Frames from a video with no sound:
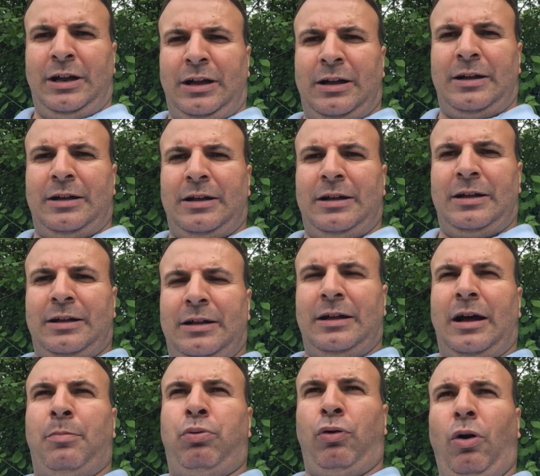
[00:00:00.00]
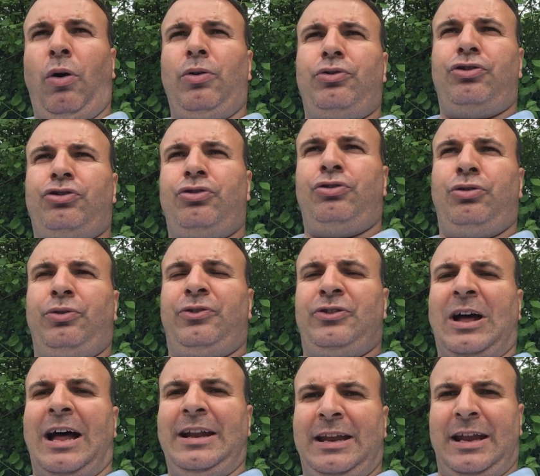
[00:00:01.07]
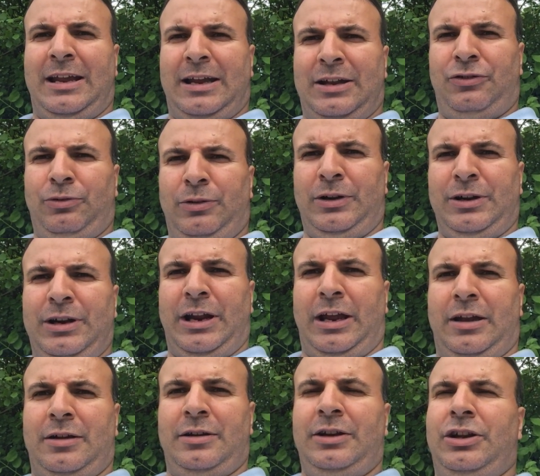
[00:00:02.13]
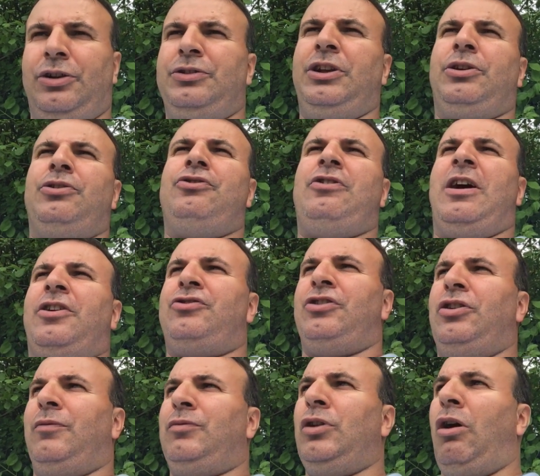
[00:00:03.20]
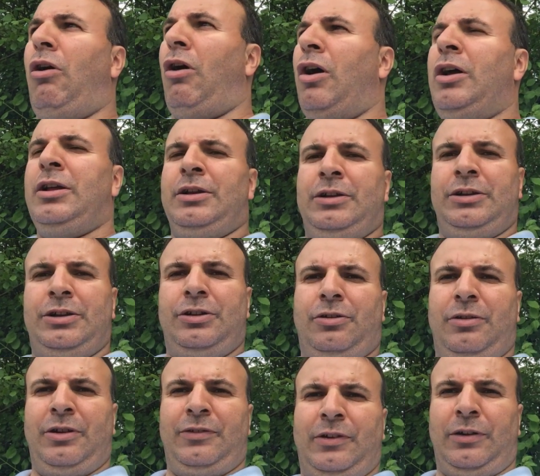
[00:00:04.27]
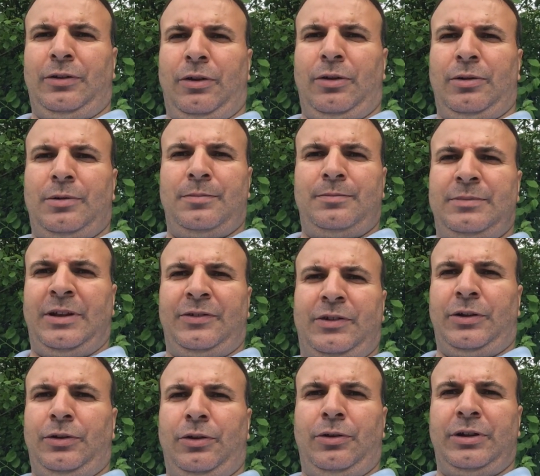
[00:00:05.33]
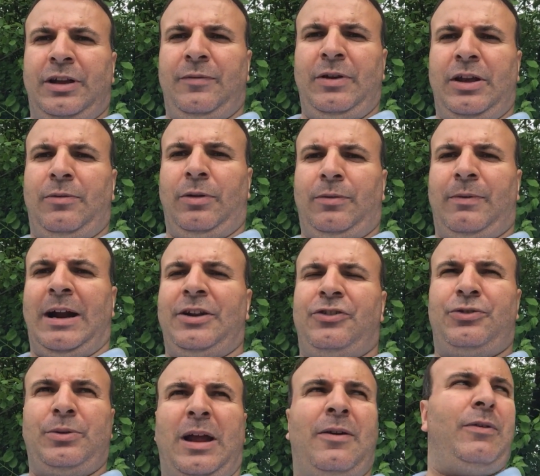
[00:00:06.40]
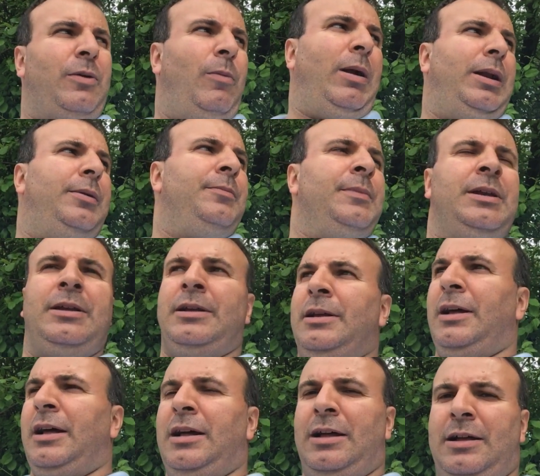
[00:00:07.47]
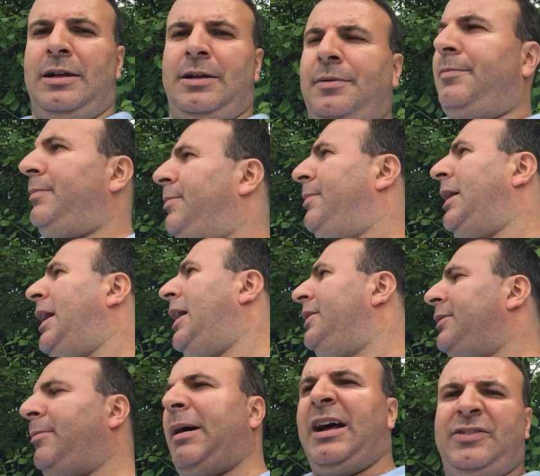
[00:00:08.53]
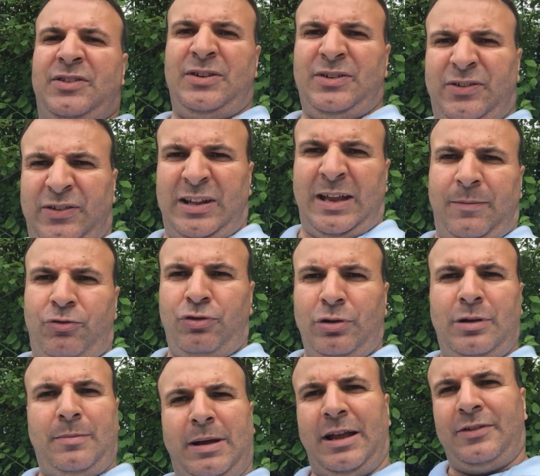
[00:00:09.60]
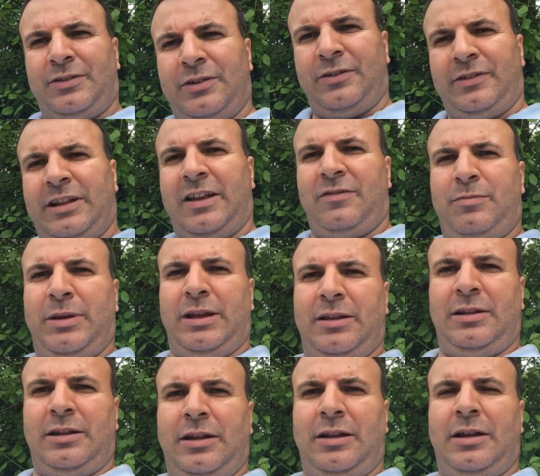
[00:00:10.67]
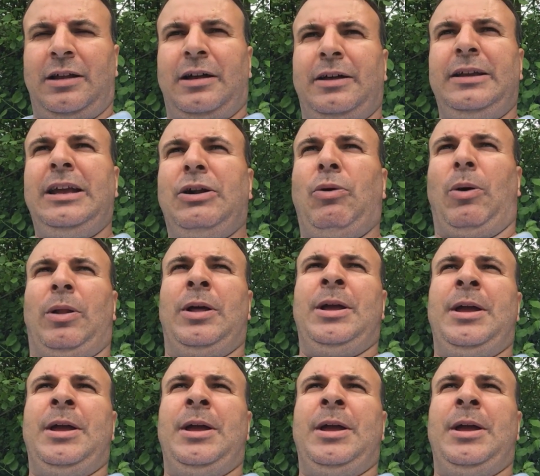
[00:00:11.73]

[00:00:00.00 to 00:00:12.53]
approach to studying and to learning, you know, deconstruction of law, you know, does the law give equal rights to everyone? Are the master and slave, should the master and slave be equal?